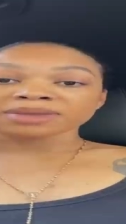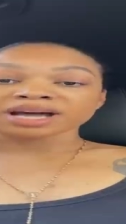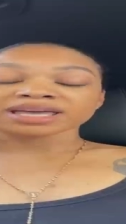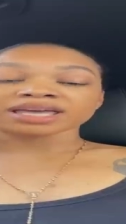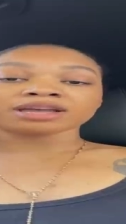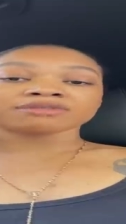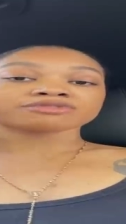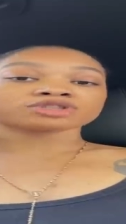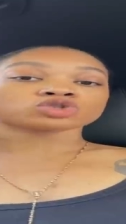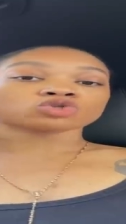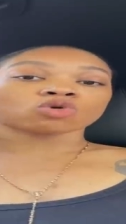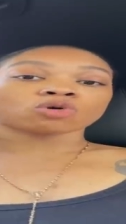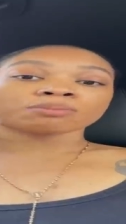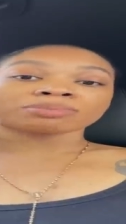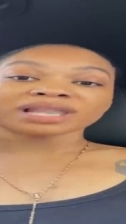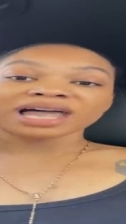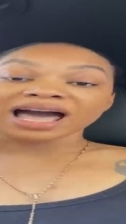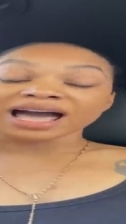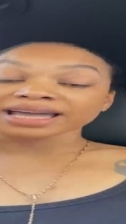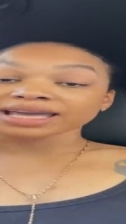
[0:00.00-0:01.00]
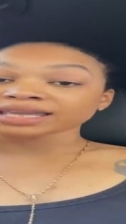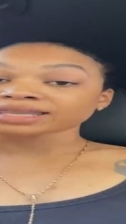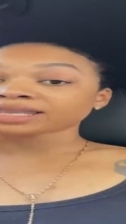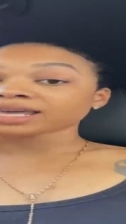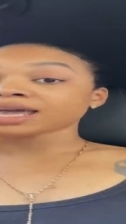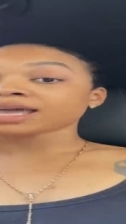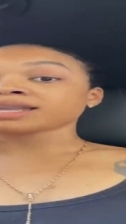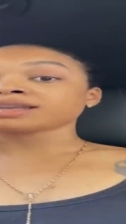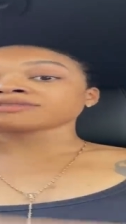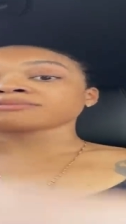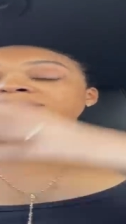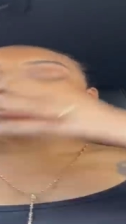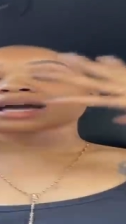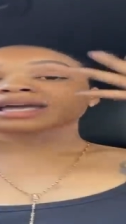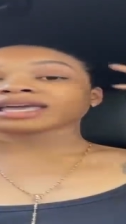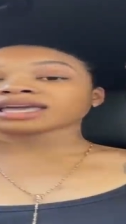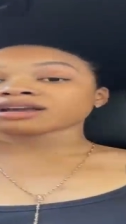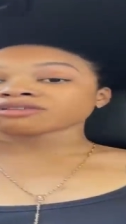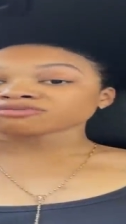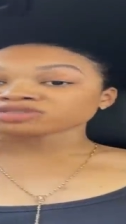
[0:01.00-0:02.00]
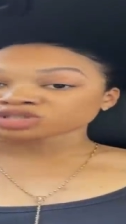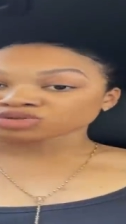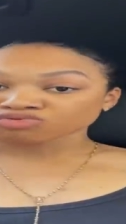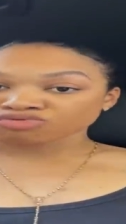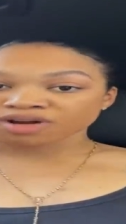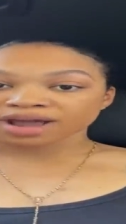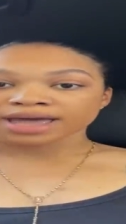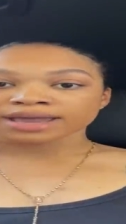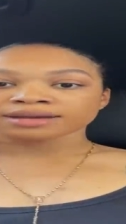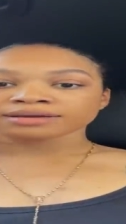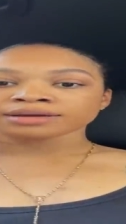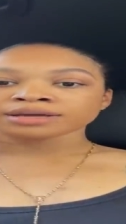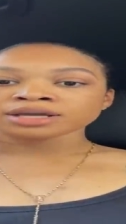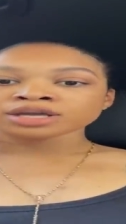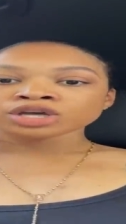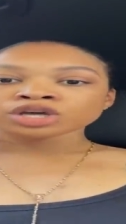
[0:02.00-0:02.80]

My hair is all black. At the end of my hair is red.